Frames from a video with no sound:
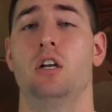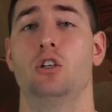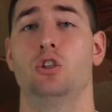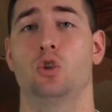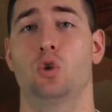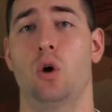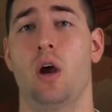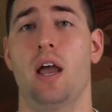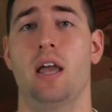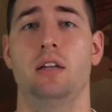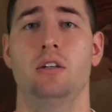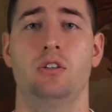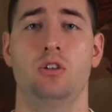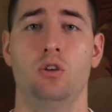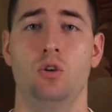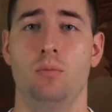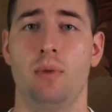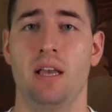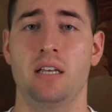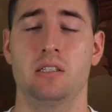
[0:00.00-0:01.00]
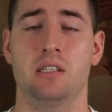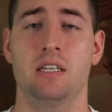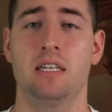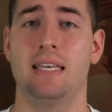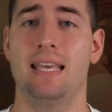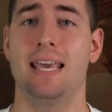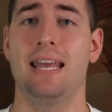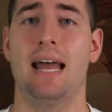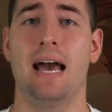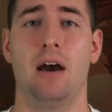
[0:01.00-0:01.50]
trying to basically
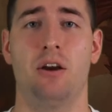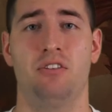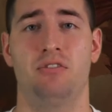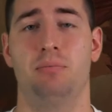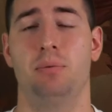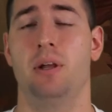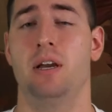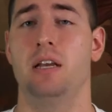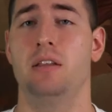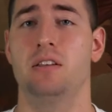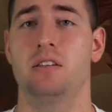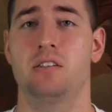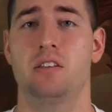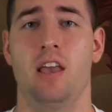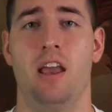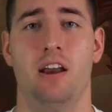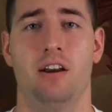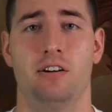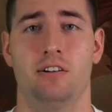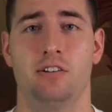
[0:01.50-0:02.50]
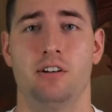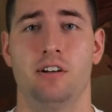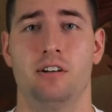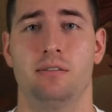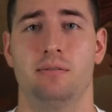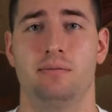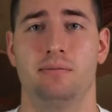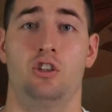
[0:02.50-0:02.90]
get out of playing this character.